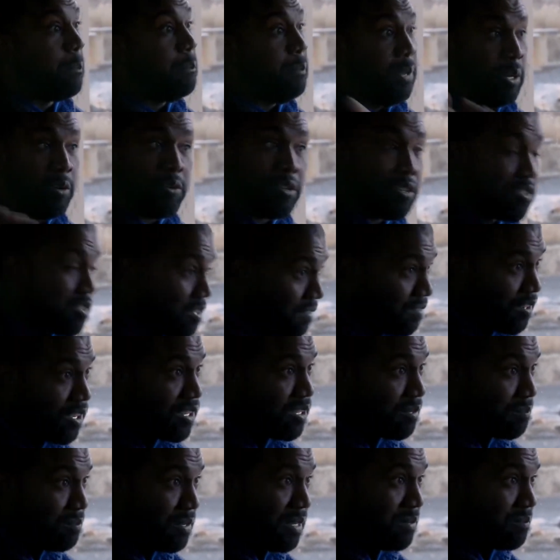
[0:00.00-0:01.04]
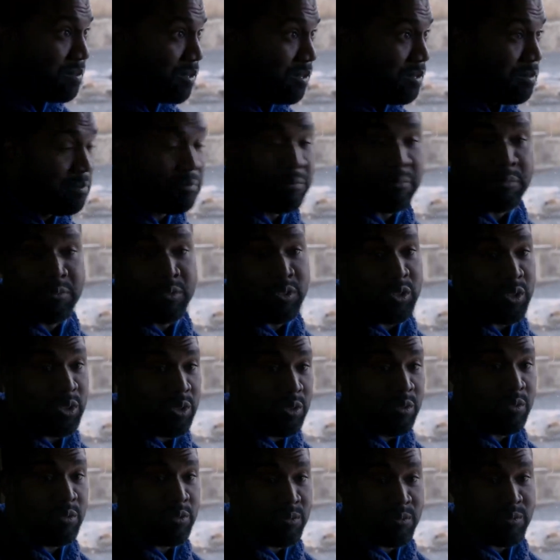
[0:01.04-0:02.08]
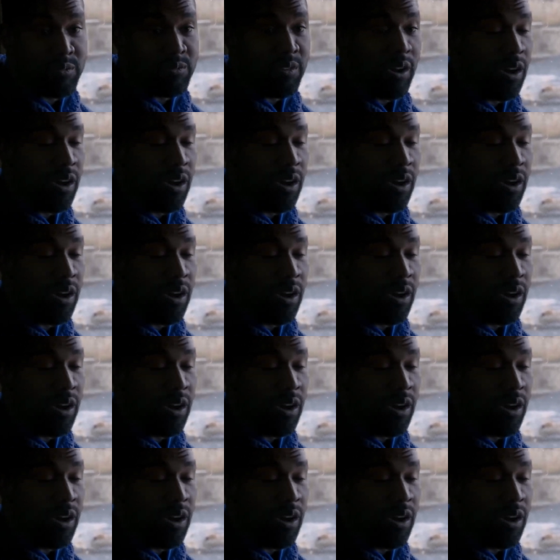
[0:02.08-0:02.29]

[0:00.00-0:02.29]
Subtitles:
billions of other people do